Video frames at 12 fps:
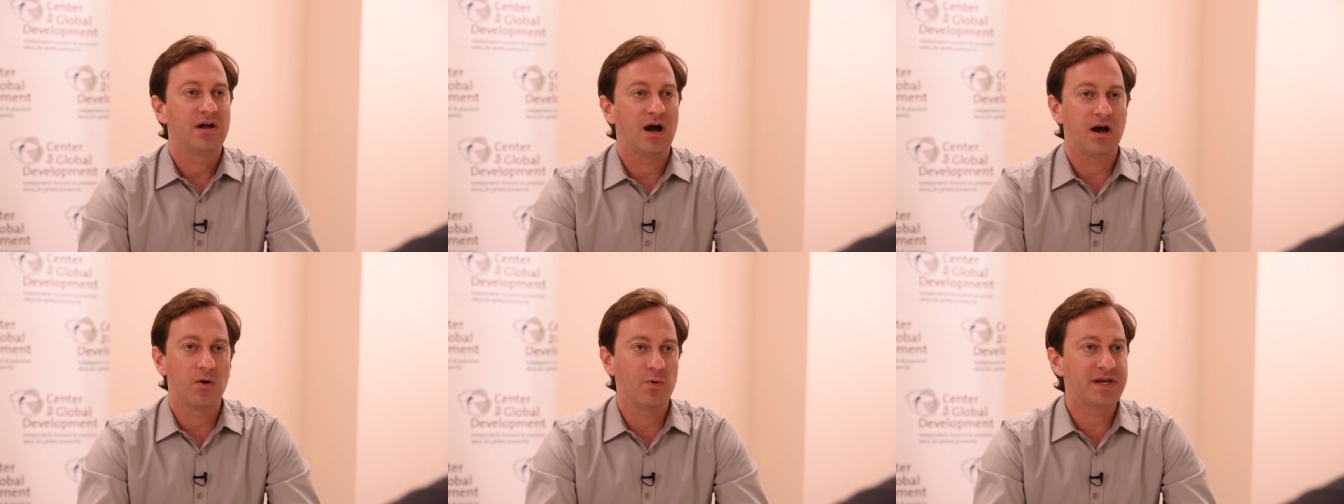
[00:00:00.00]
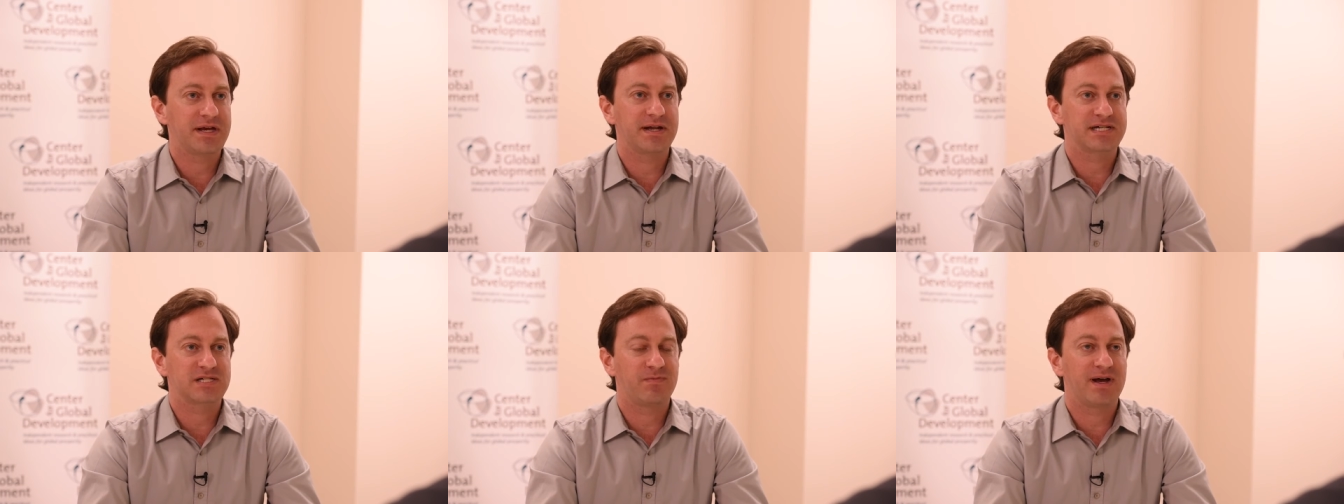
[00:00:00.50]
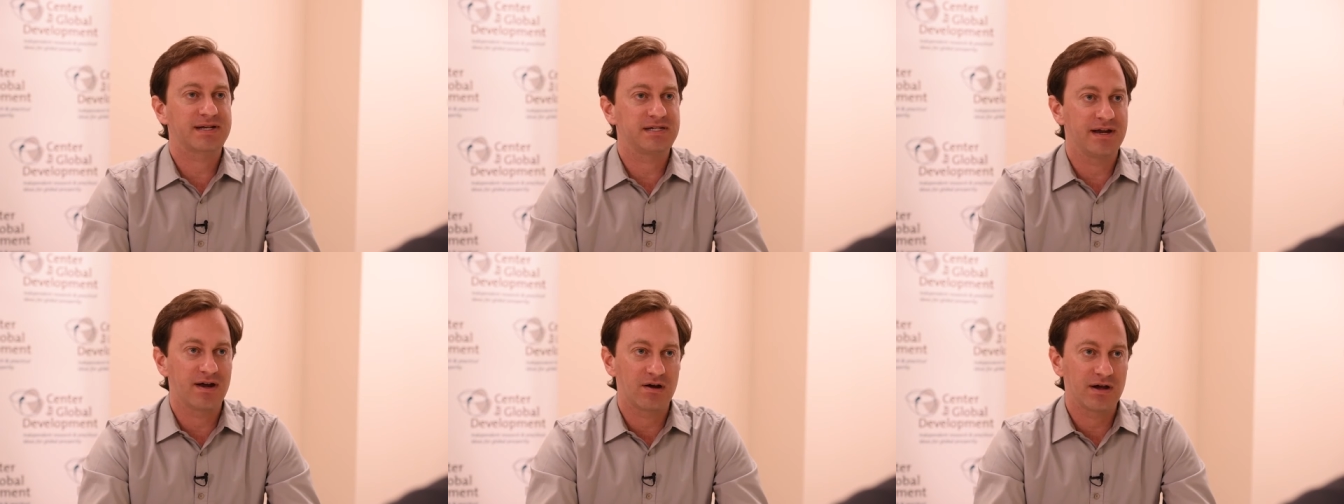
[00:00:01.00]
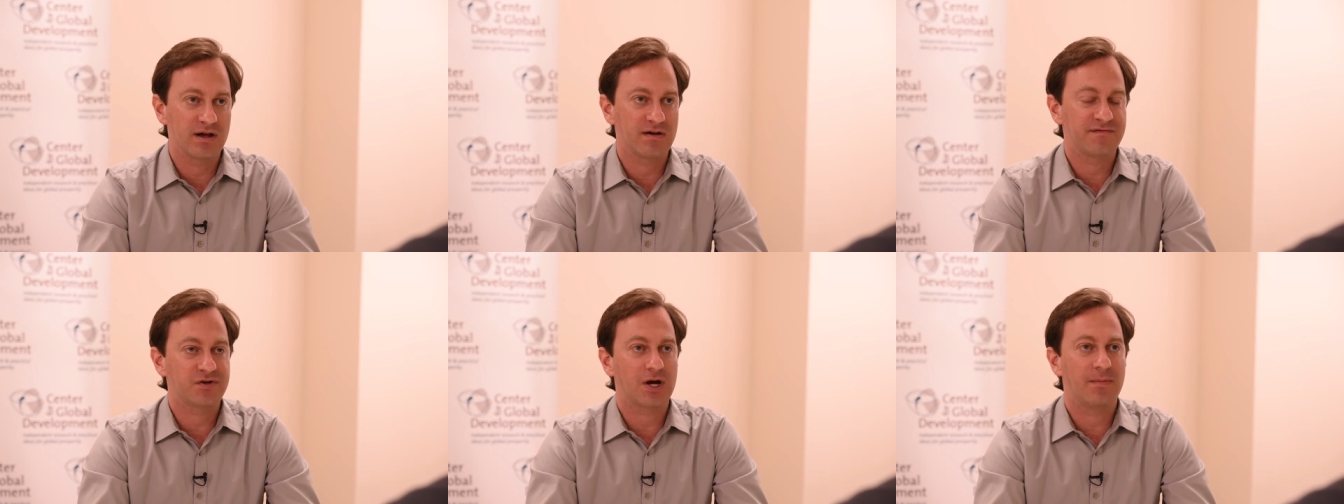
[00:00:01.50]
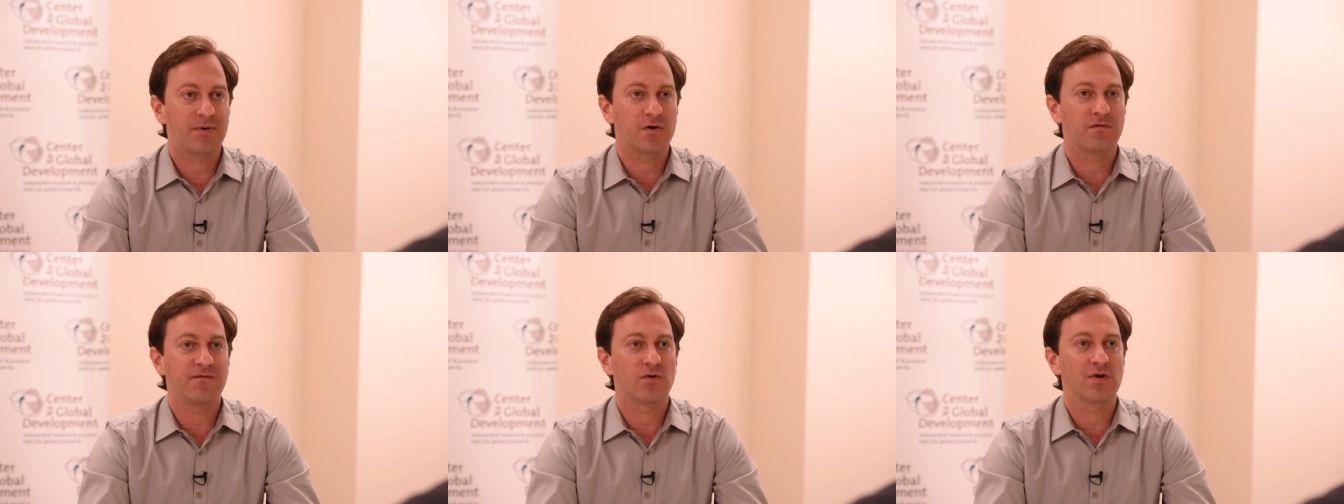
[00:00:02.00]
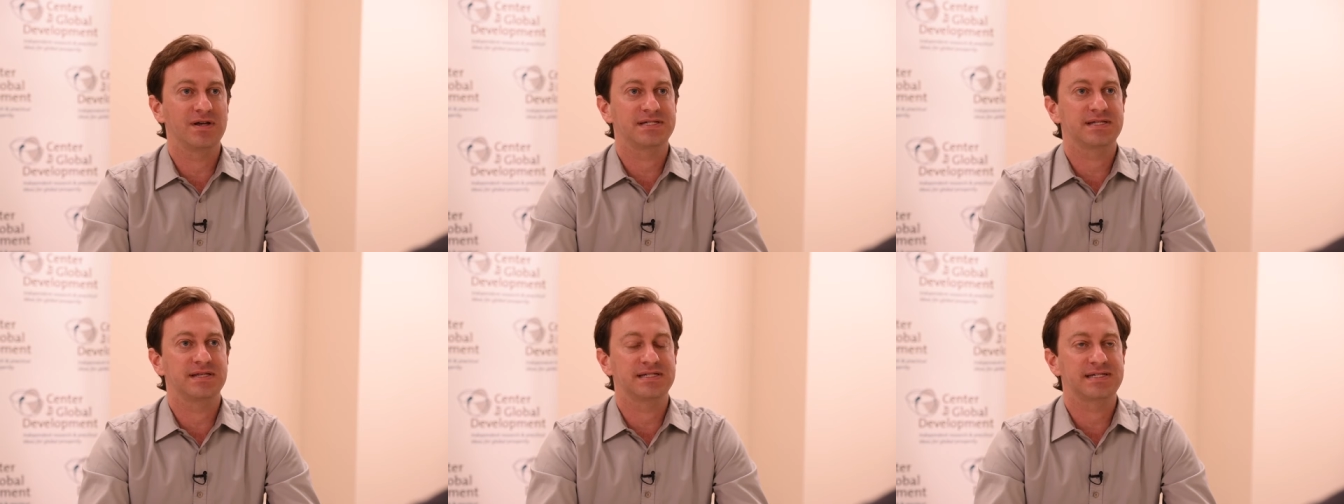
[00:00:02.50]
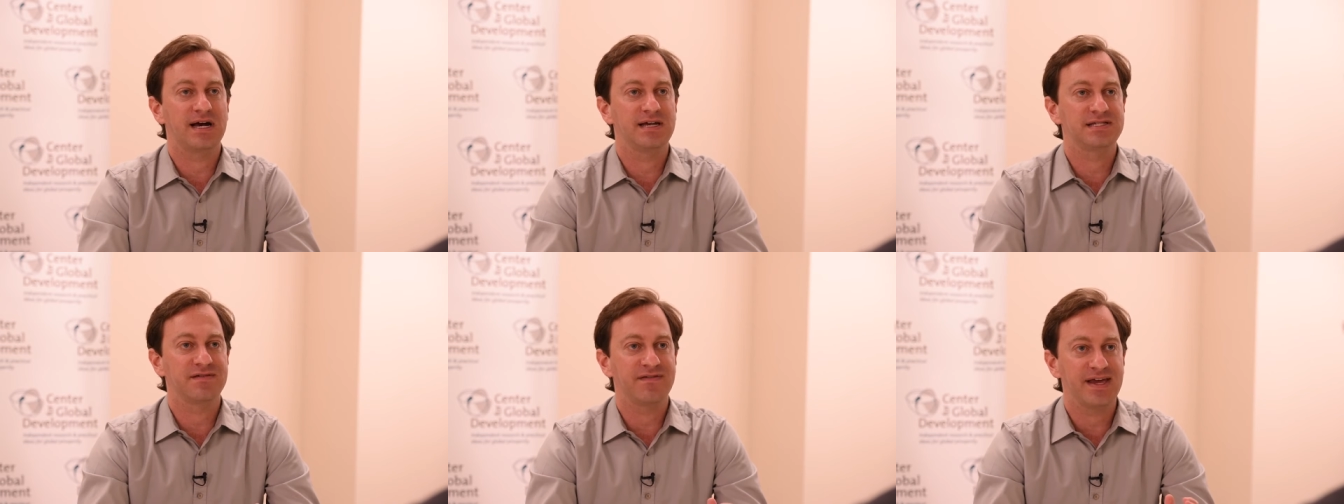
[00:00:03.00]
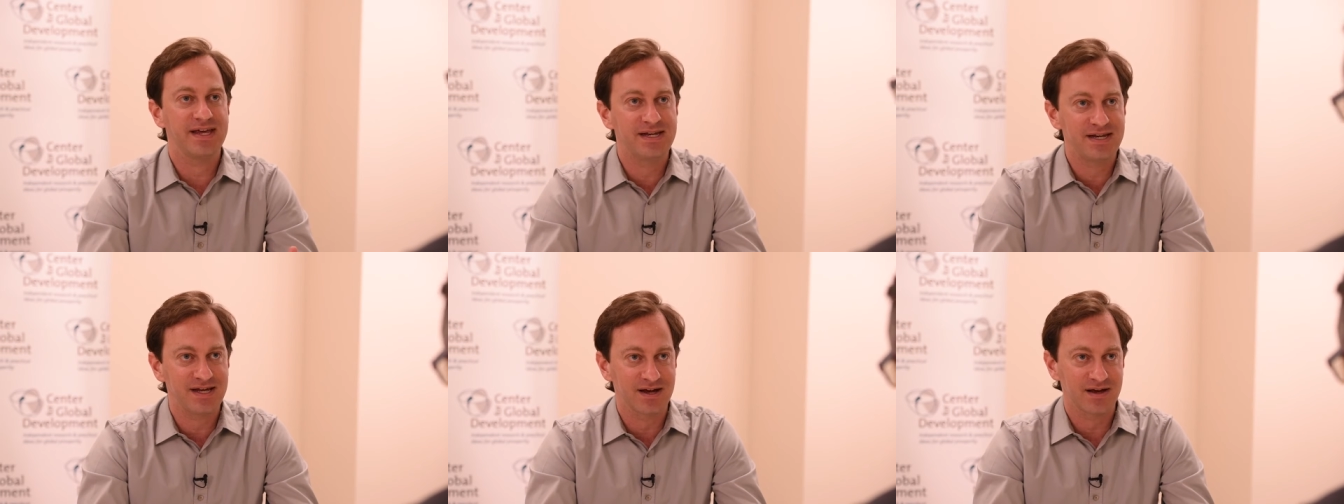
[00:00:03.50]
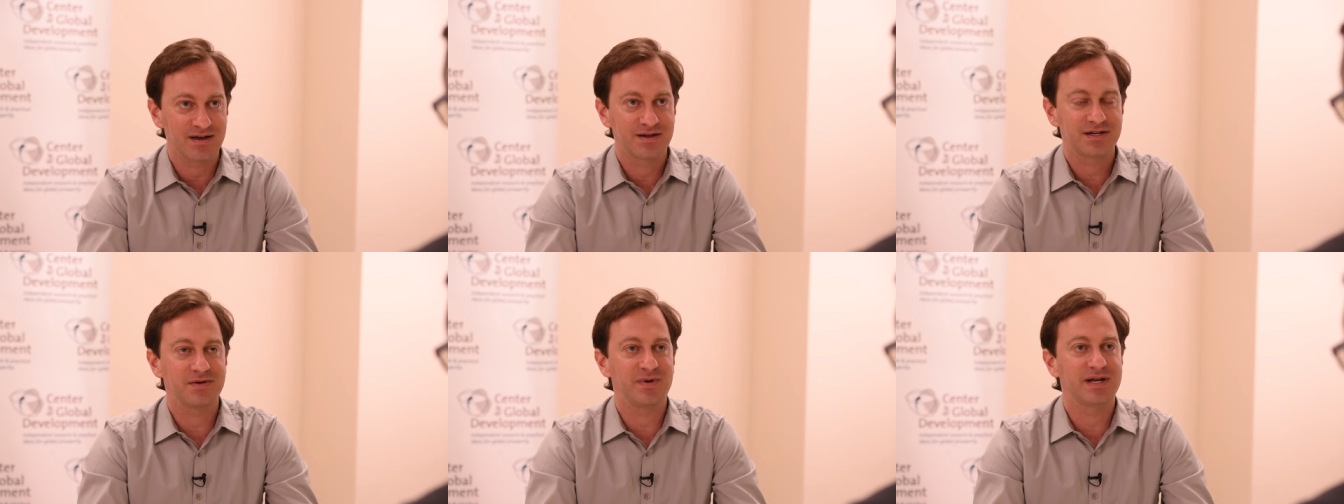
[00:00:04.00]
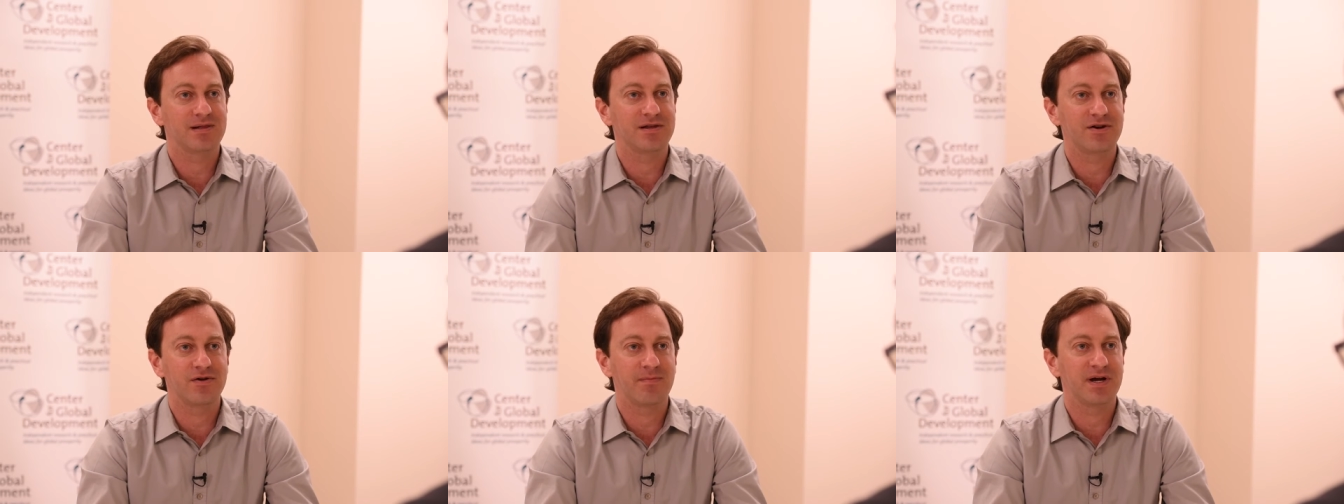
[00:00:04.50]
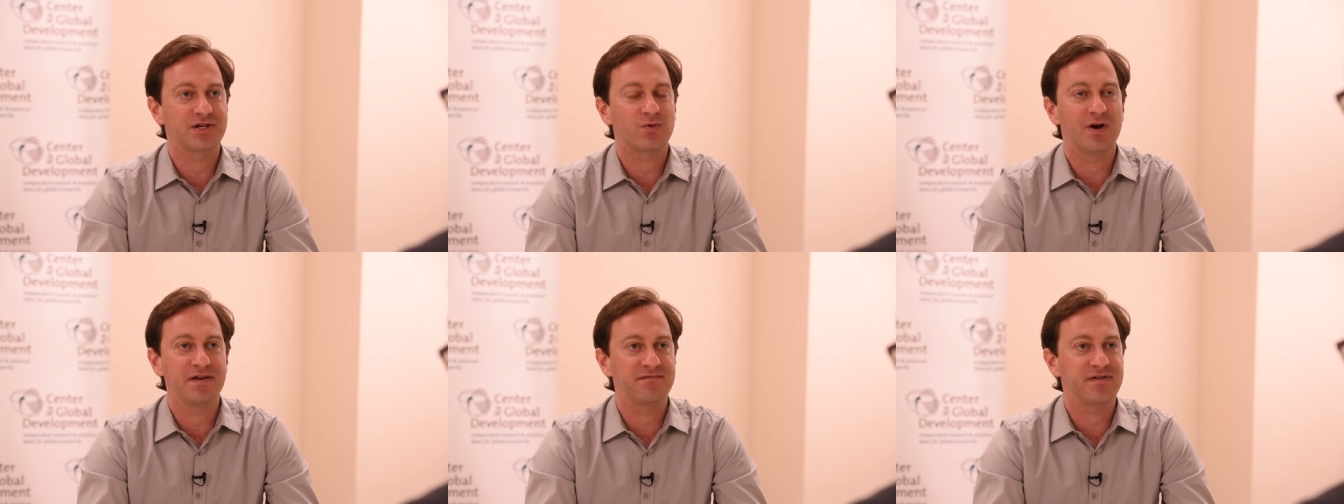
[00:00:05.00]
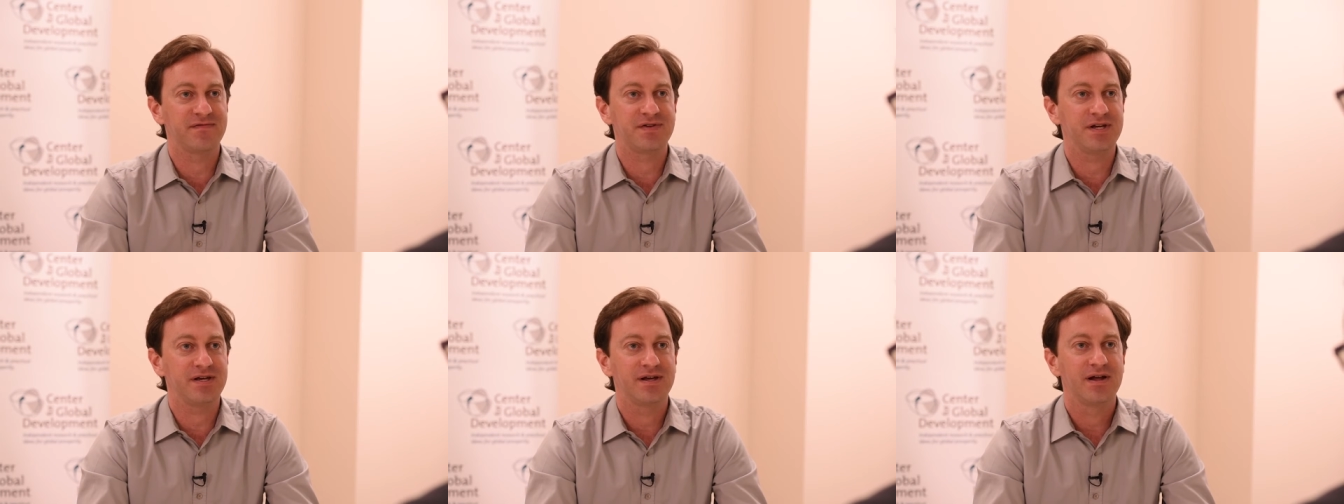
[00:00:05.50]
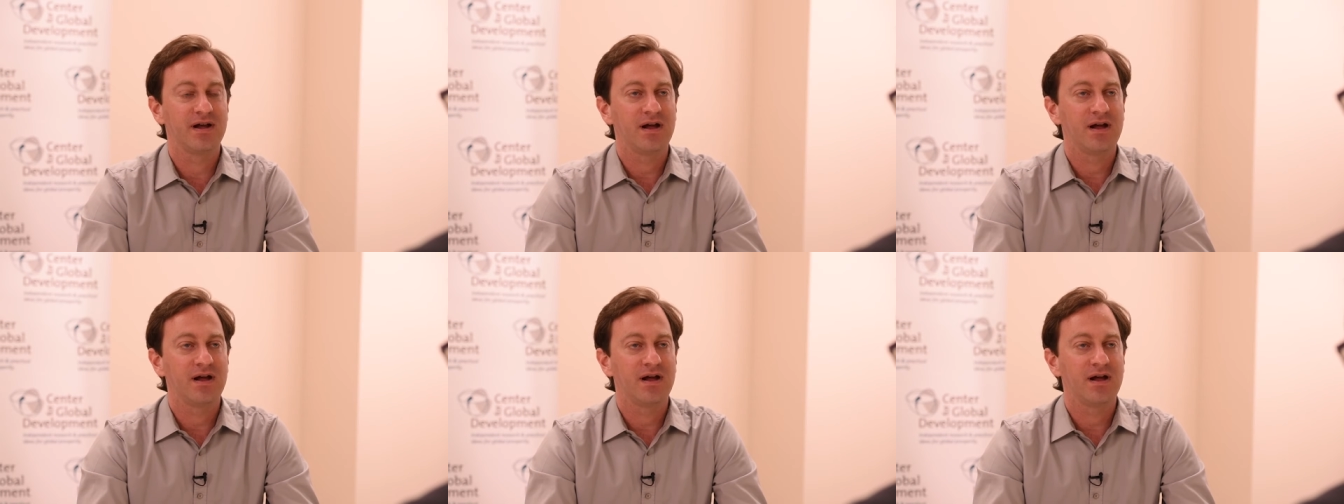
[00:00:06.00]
uh, we can expect an area of tropical forest the size of India to be cleared by 2050.